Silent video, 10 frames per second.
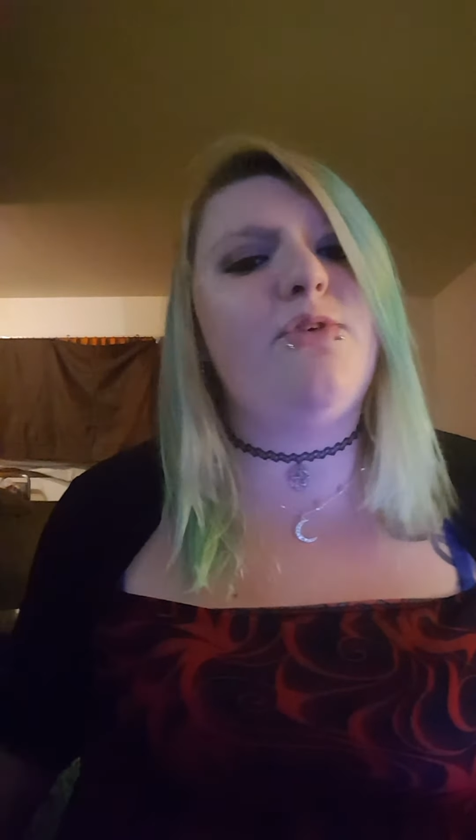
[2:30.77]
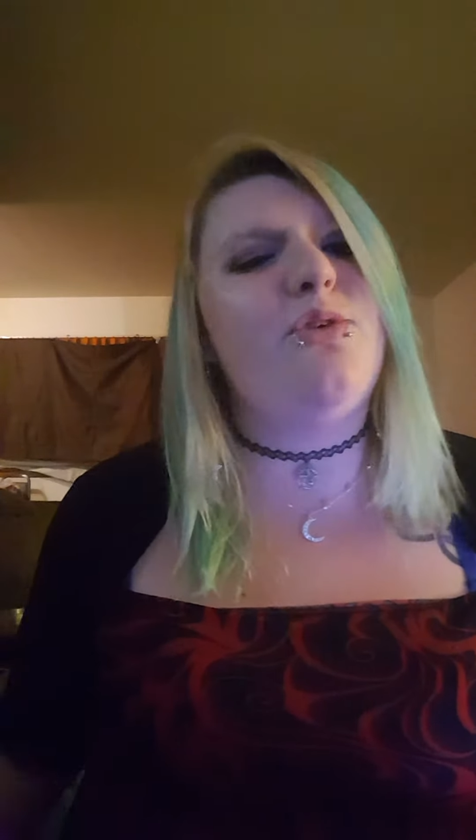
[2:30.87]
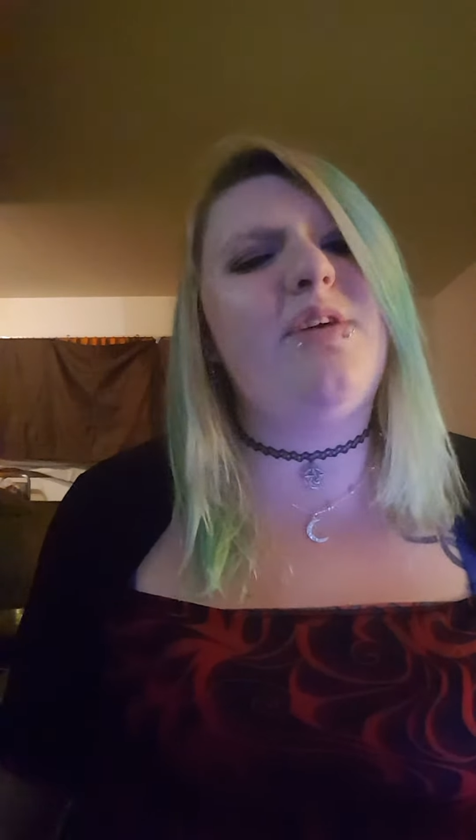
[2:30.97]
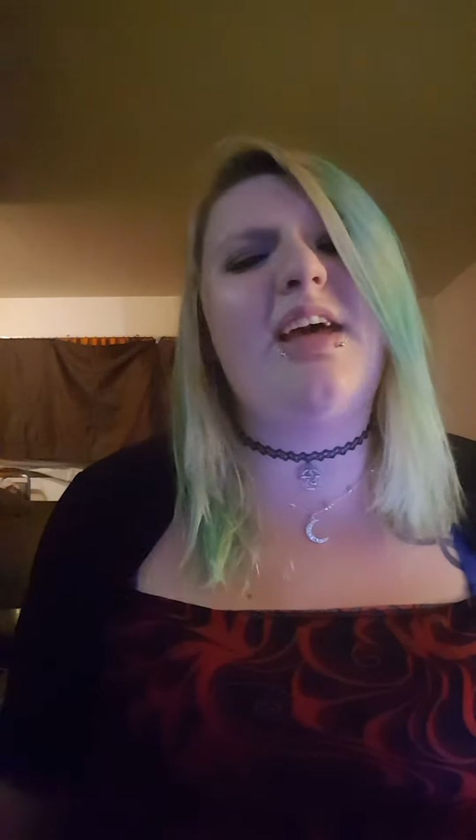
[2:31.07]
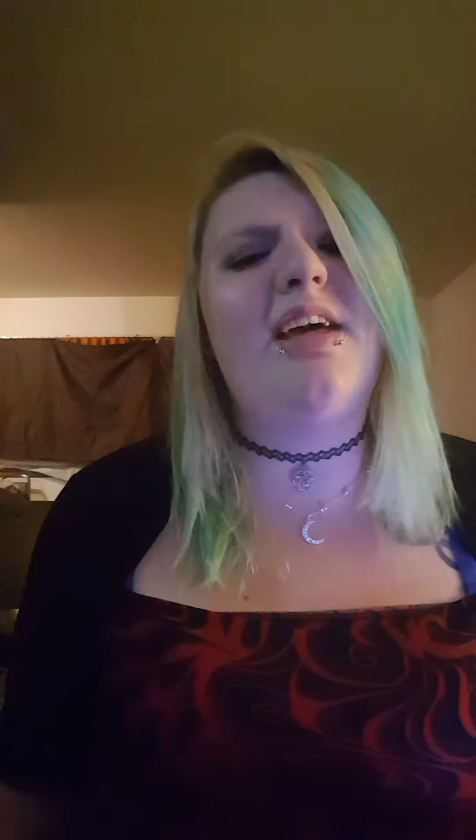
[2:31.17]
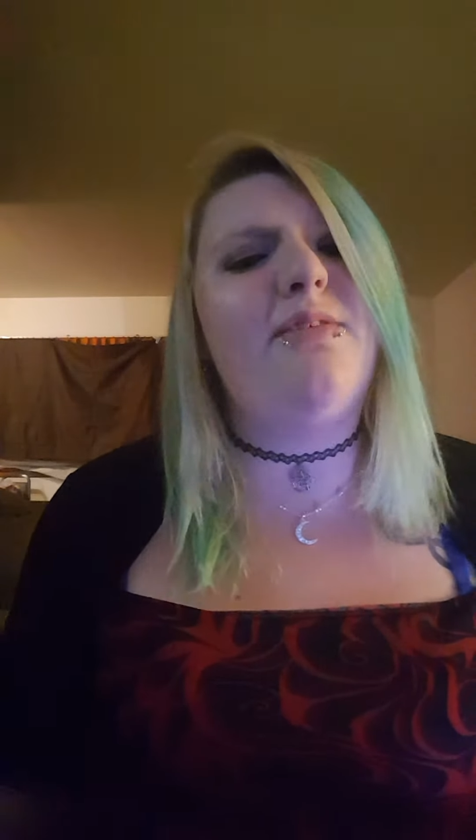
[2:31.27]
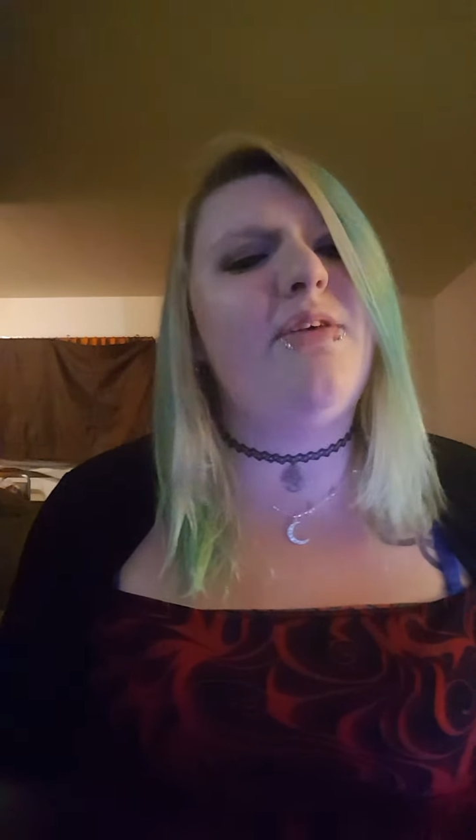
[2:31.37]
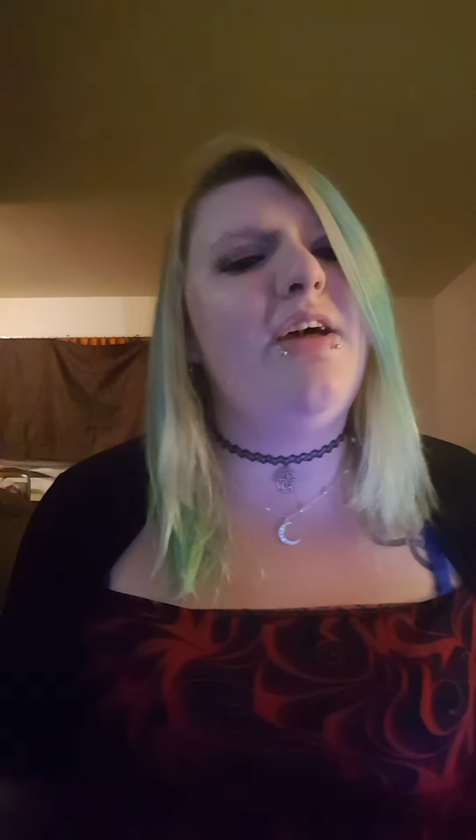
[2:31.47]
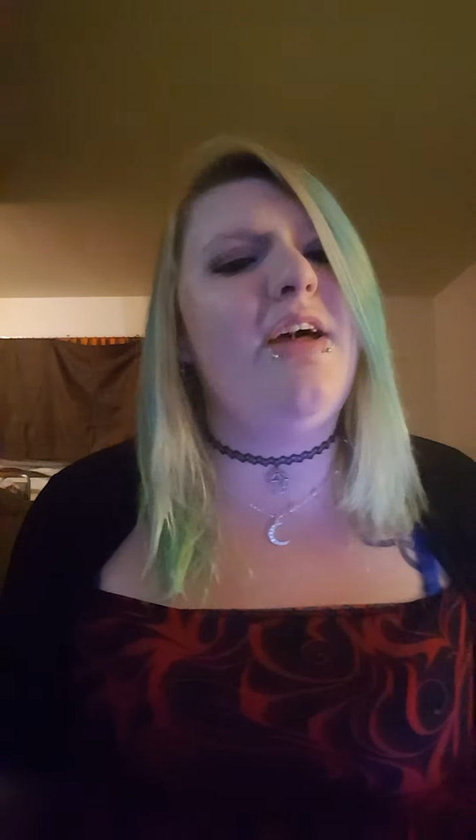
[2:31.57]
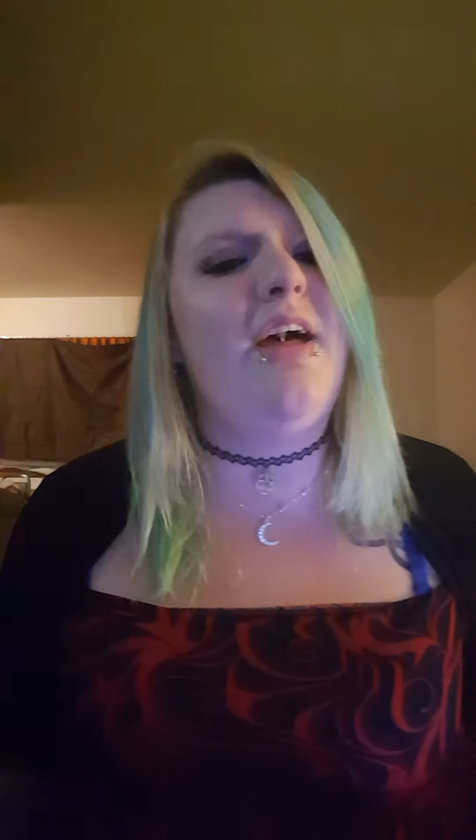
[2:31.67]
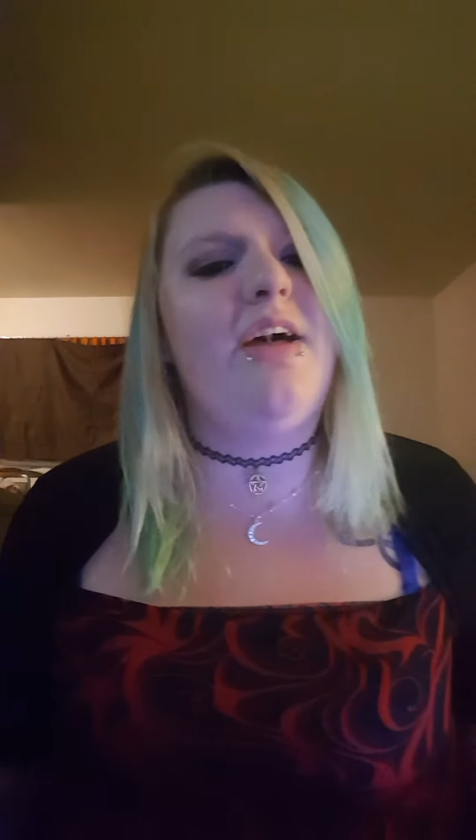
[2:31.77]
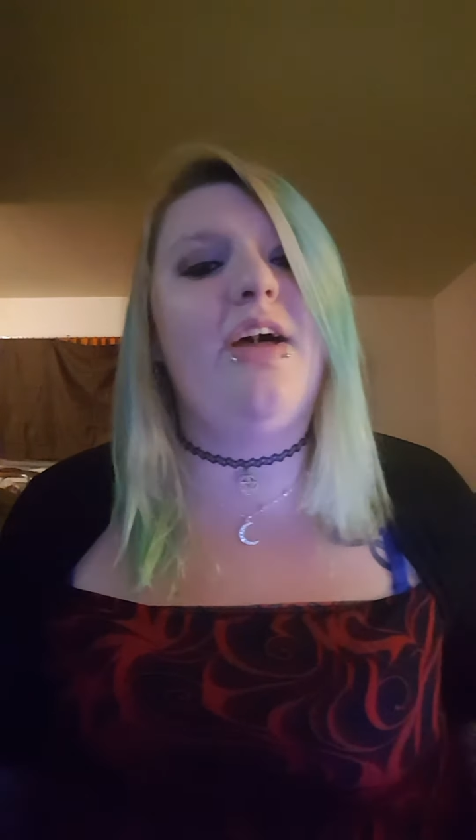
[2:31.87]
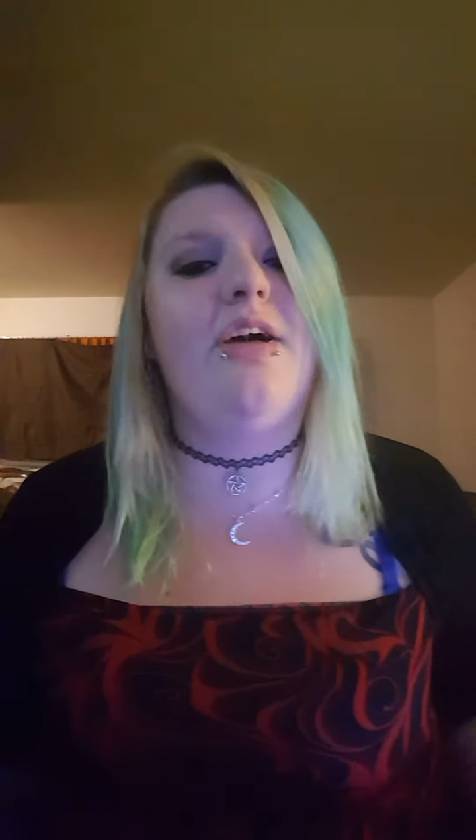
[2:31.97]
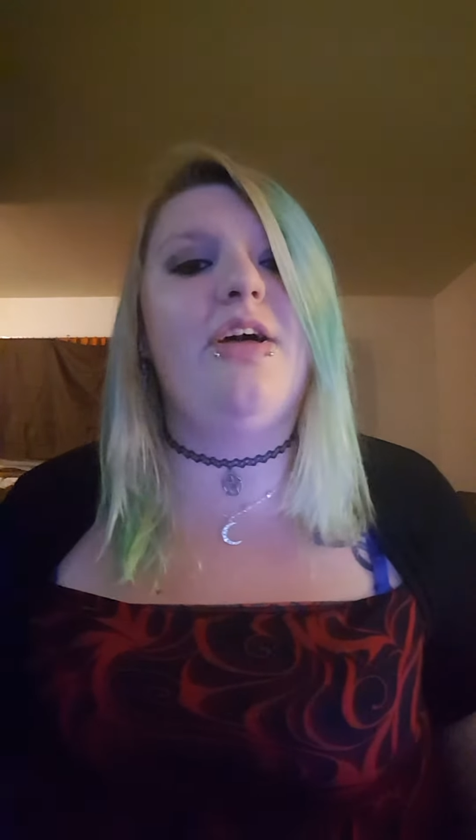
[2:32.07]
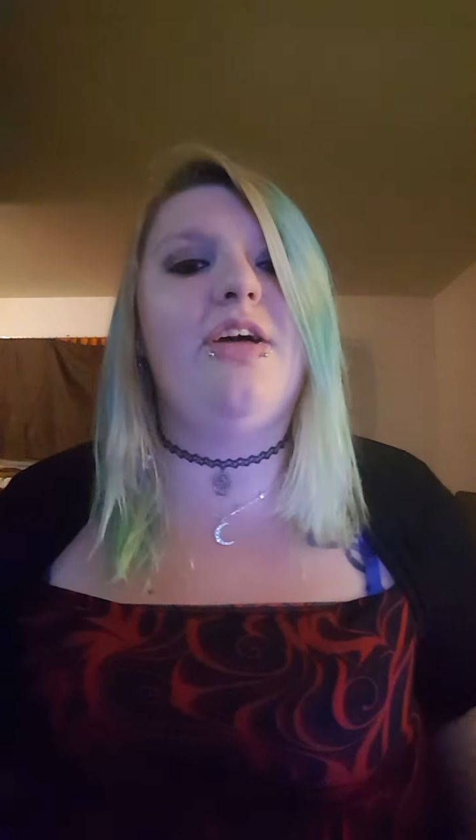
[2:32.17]

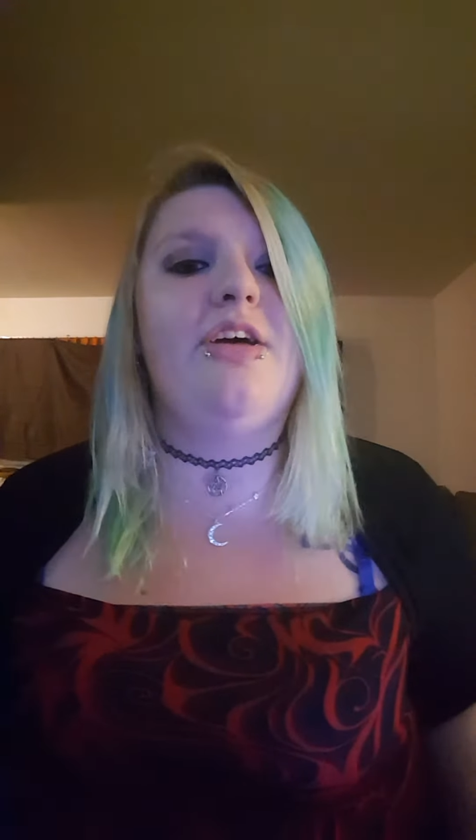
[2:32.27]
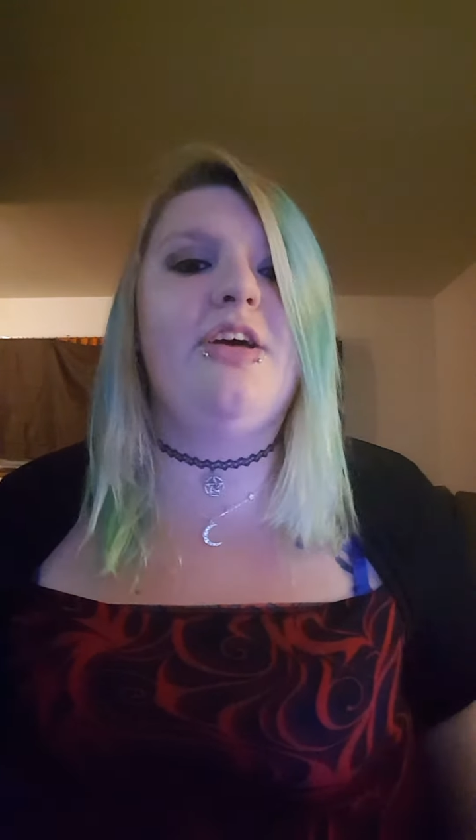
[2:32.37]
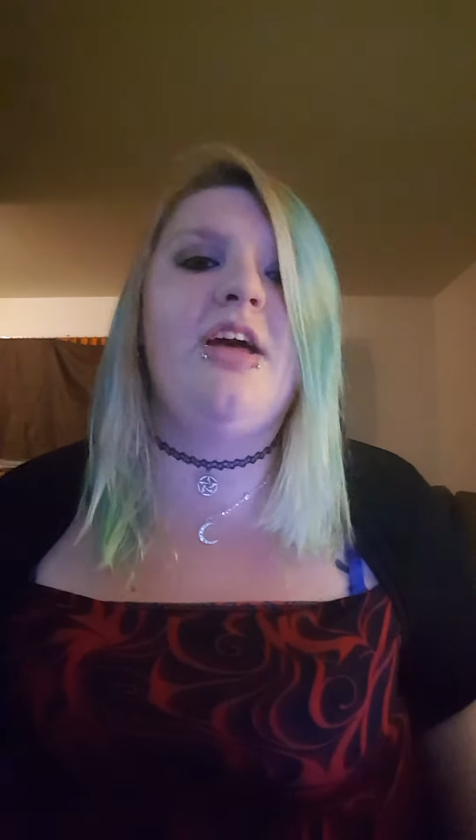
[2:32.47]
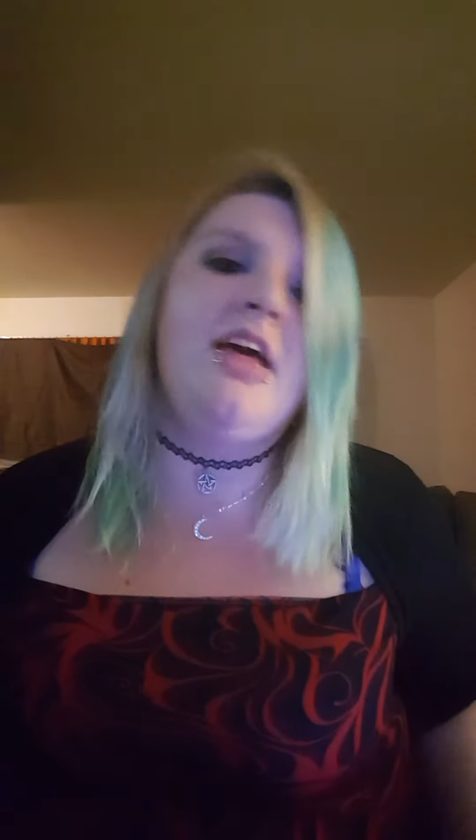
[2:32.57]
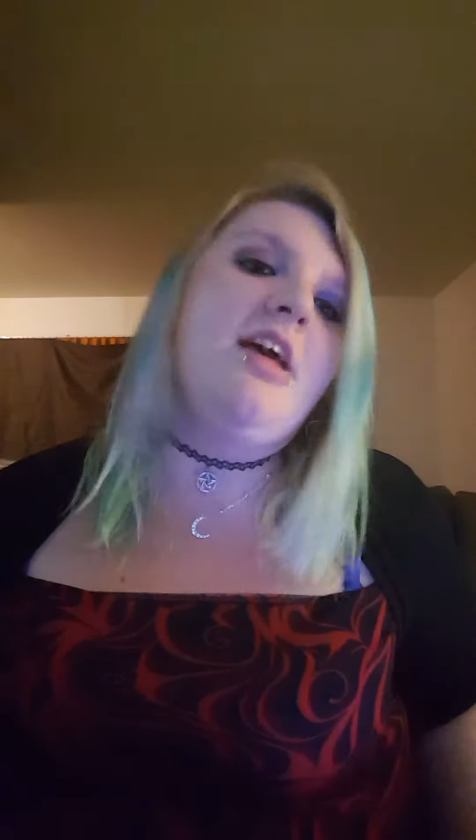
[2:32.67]
forever